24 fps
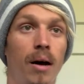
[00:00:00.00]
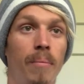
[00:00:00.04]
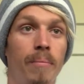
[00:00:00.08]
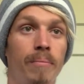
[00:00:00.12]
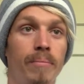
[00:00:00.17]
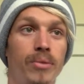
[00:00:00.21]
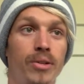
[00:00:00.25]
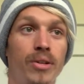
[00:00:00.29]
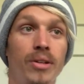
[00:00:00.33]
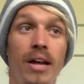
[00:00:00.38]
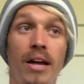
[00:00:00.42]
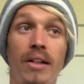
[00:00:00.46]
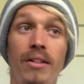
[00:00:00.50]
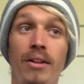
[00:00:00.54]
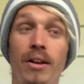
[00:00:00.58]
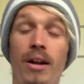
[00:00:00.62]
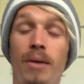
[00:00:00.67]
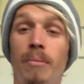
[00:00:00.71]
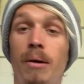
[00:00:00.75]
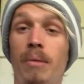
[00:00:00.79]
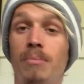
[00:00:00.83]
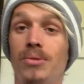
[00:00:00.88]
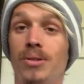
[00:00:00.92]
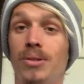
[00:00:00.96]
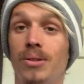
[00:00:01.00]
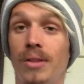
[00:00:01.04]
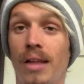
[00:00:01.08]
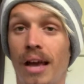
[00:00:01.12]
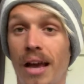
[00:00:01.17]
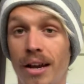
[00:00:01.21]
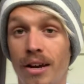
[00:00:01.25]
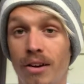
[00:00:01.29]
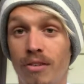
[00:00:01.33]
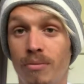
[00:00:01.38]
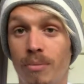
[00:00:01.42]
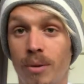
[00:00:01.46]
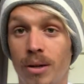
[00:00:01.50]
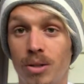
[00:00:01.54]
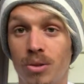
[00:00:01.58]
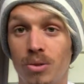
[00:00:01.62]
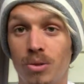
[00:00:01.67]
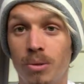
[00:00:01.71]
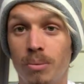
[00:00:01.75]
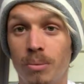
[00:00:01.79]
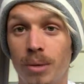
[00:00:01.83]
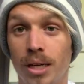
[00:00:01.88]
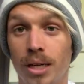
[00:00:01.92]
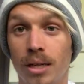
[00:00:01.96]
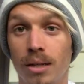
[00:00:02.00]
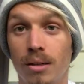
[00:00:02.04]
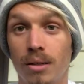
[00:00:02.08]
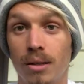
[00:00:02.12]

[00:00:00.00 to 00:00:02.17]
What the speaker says: So now that I'm up to the end of my swimming,